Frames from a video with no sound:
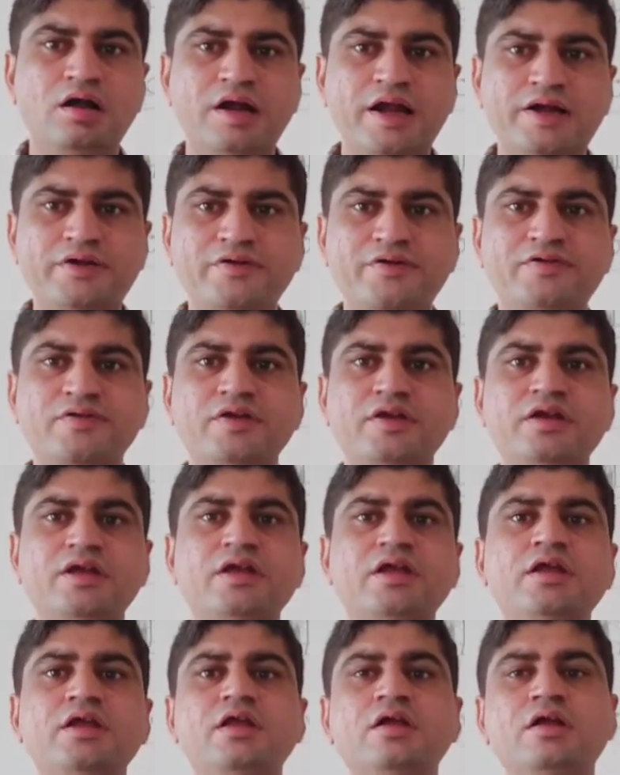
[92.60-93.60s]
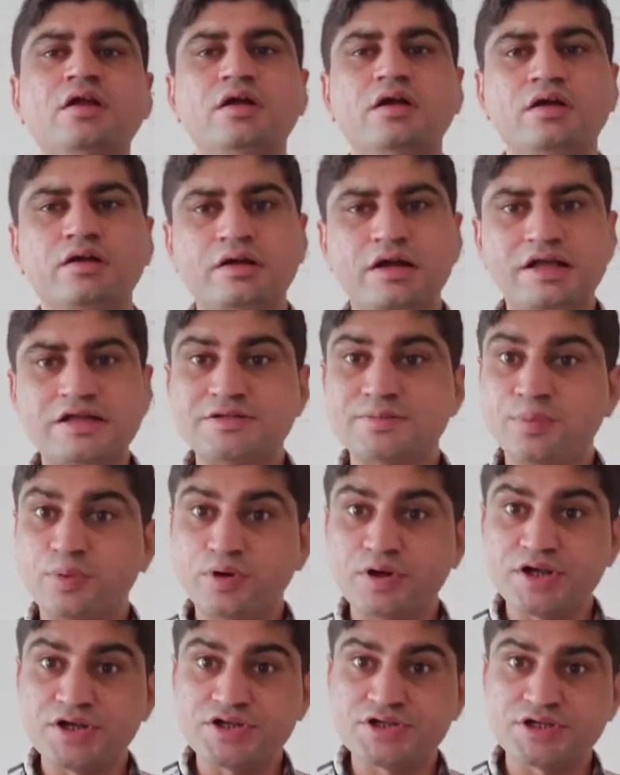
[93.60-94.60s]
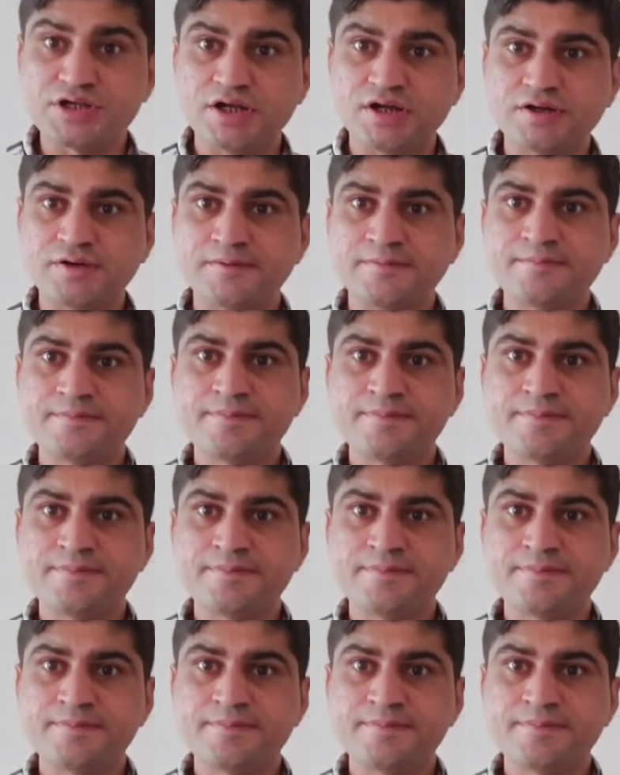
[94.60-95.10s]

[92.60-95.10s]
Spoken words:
electricity, transportation,